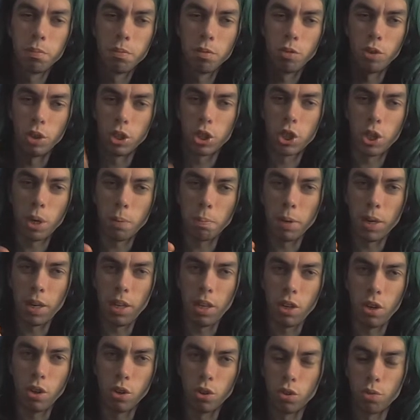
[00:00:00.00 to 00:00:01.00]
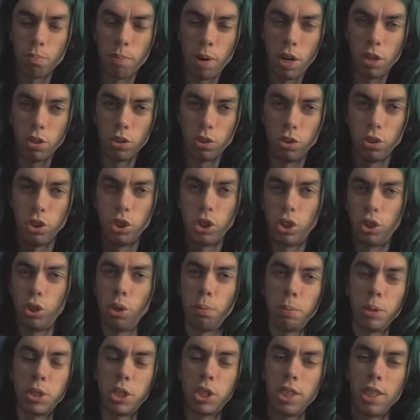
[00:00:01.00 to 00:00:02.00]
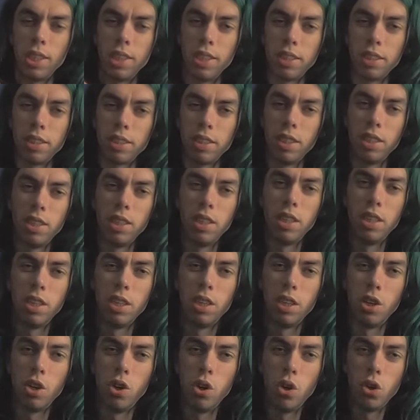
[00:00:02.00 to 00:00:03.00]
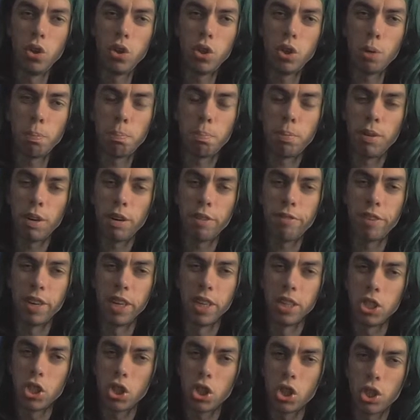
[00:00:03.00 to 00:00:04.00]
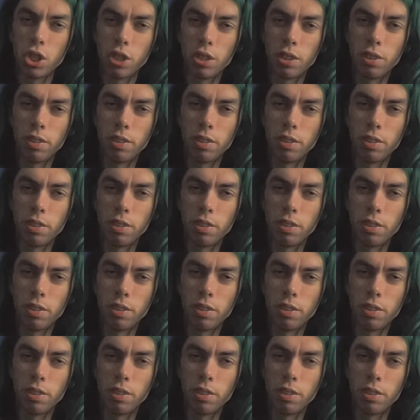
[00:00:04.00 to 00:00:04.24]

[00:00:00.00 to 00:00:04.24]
when somebody calls them out on this stupid shit. Learn your privilege.